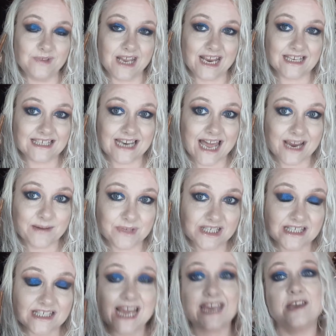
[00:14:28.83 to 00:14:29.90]
it's like my
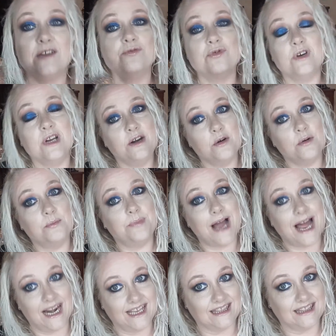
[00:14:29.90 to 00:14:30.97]
second running up
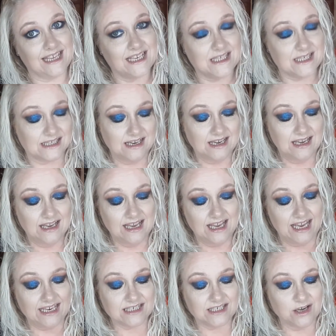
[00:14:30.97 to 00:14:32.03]
palette. This,
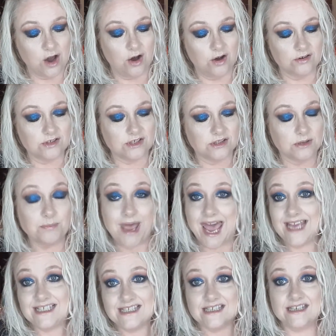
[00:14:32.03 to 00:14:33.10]
it's not the
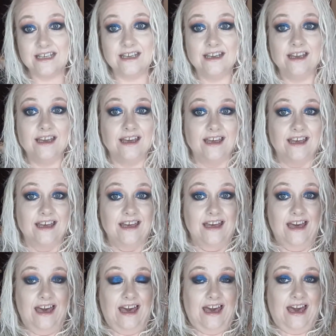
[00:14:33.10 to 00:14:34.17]
best,
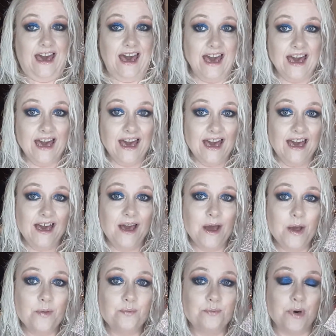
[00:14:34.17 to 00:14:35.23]

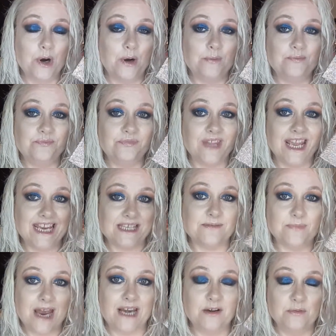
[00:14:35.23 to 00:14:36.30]
but it's
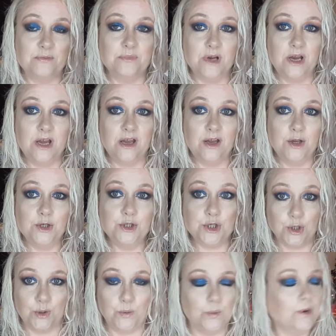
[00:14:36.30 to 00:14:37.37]
my number
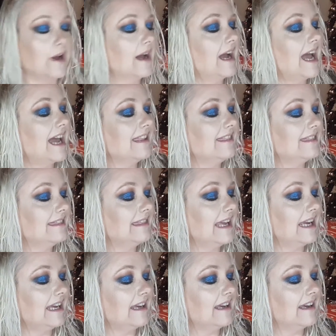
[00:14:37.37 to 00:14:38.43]
two, I
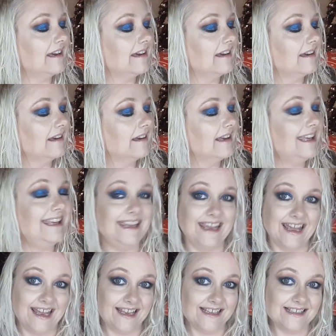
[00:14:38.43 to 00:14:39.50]
think.
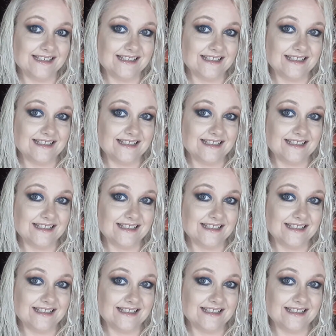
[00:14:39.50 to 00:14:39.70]
Yes,